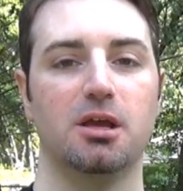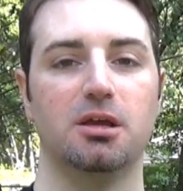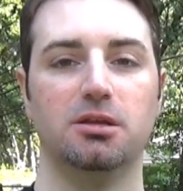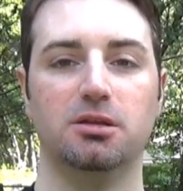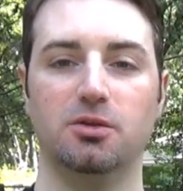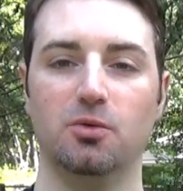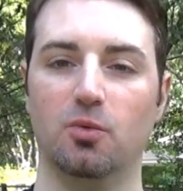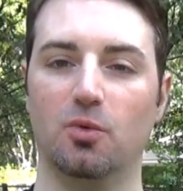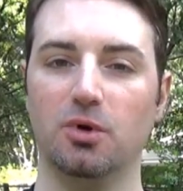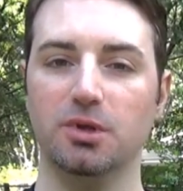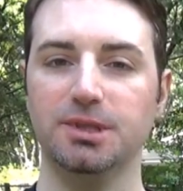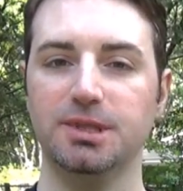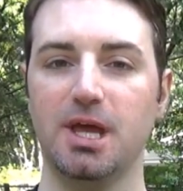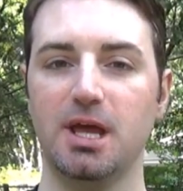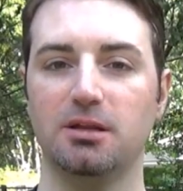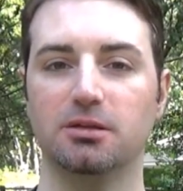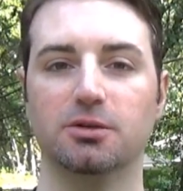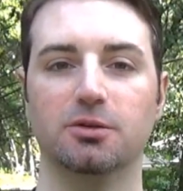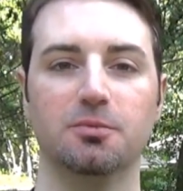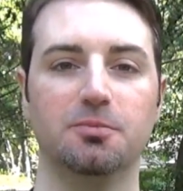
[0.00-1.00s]
You want
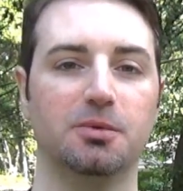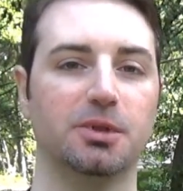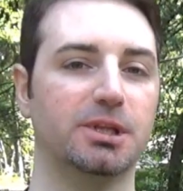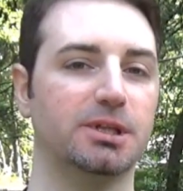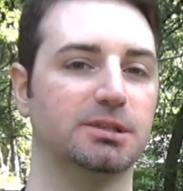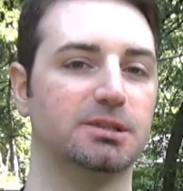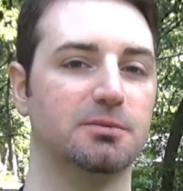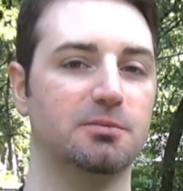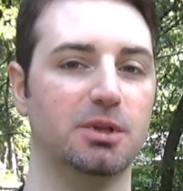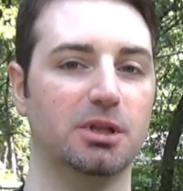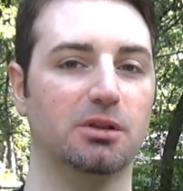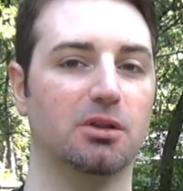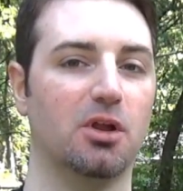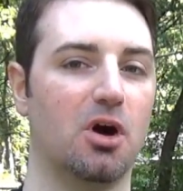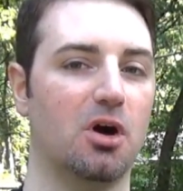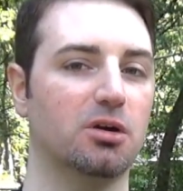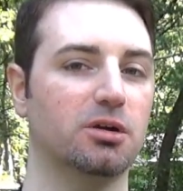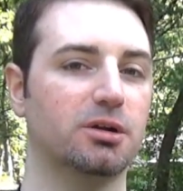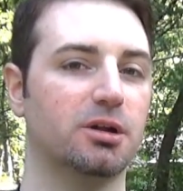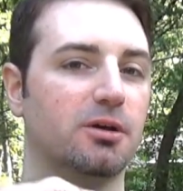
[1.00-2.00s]
that loop length to be
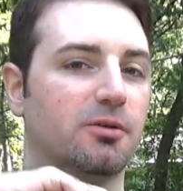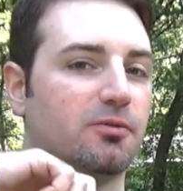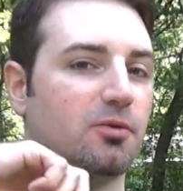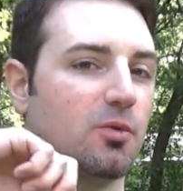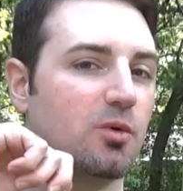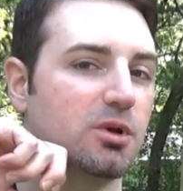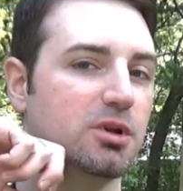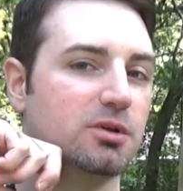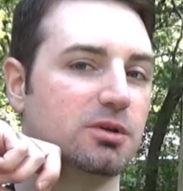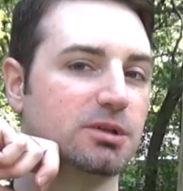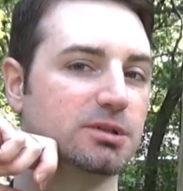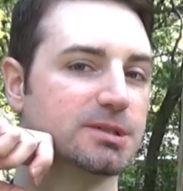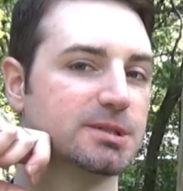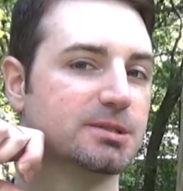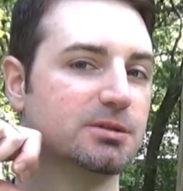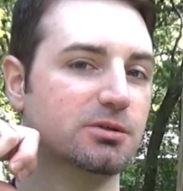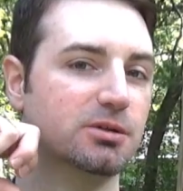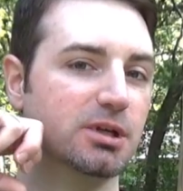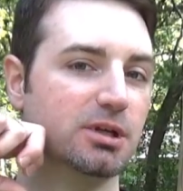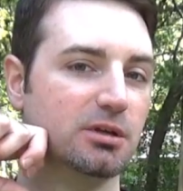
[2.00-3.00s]
long enough to where you can
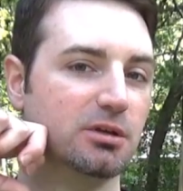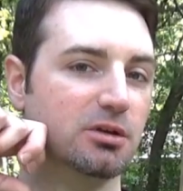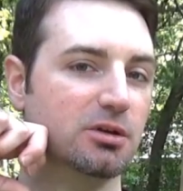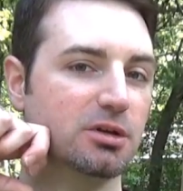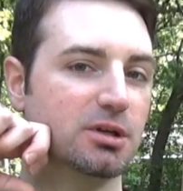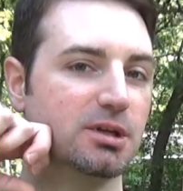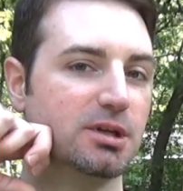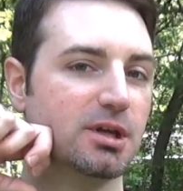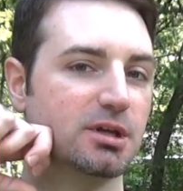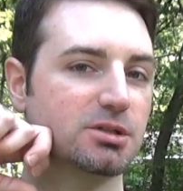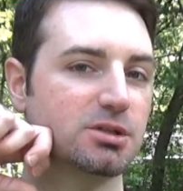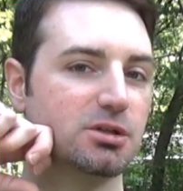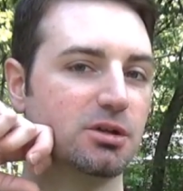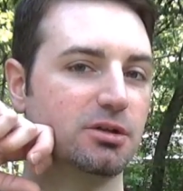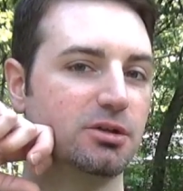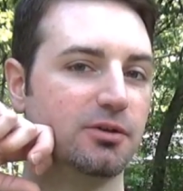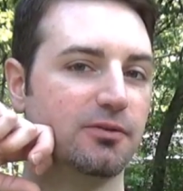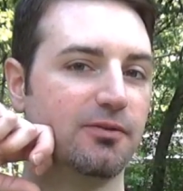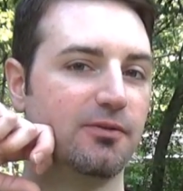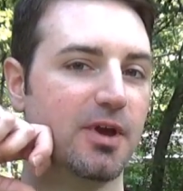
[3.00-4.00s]
still get good connection on
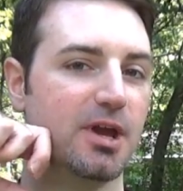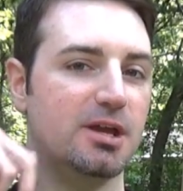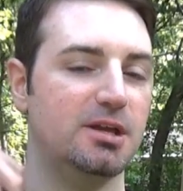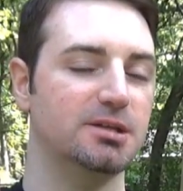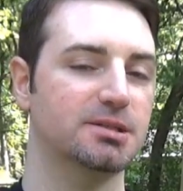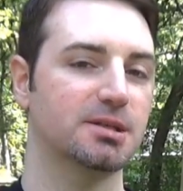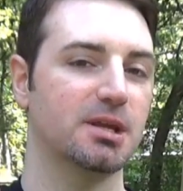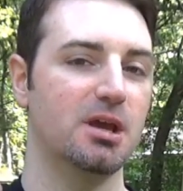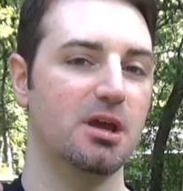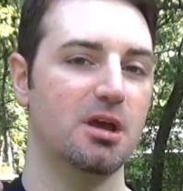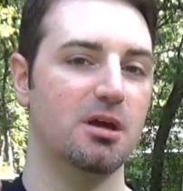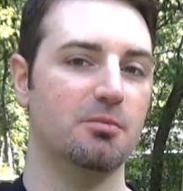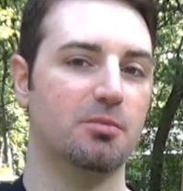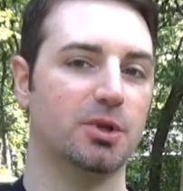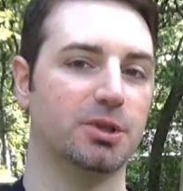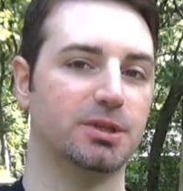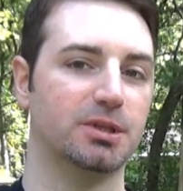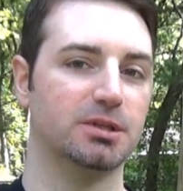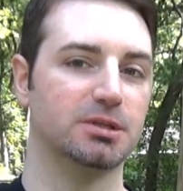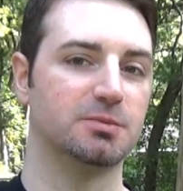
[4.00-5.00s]
your face,
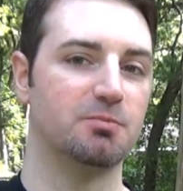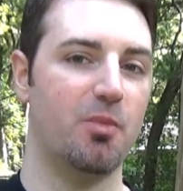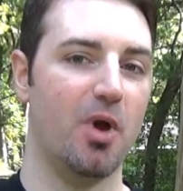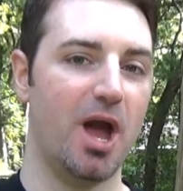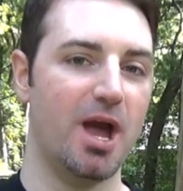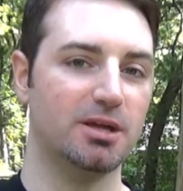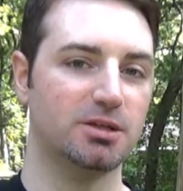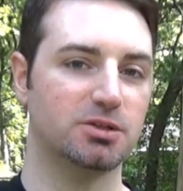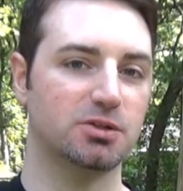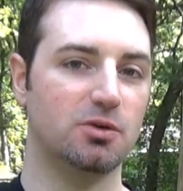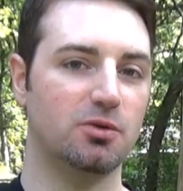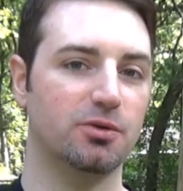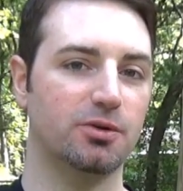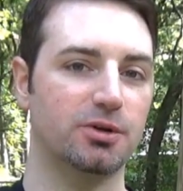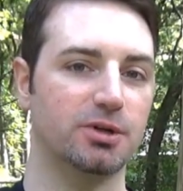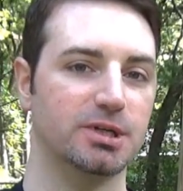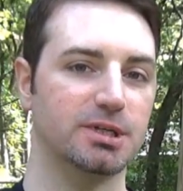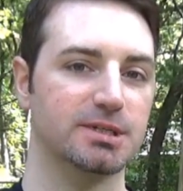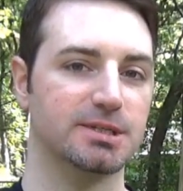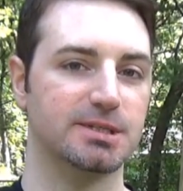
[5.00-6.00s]
but this back shoulder
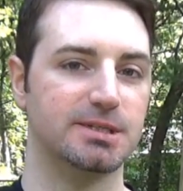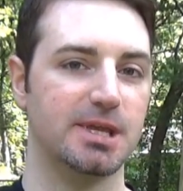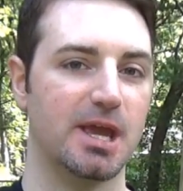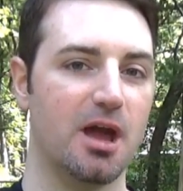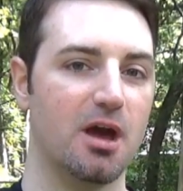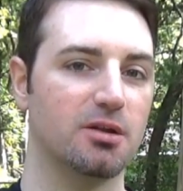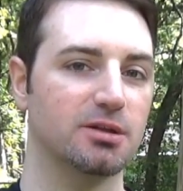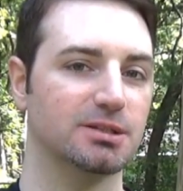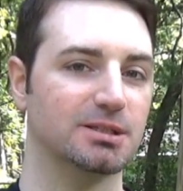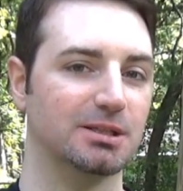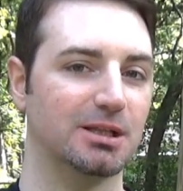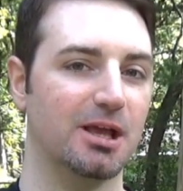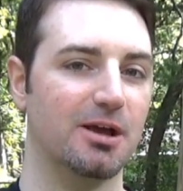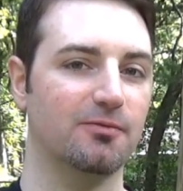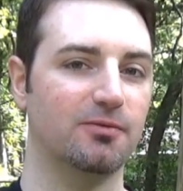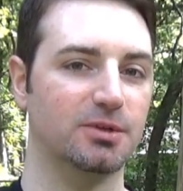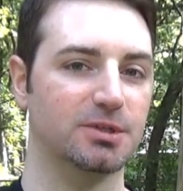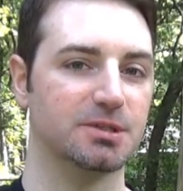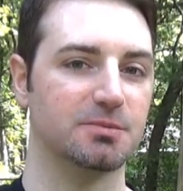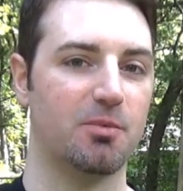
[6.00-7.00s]
is down as level as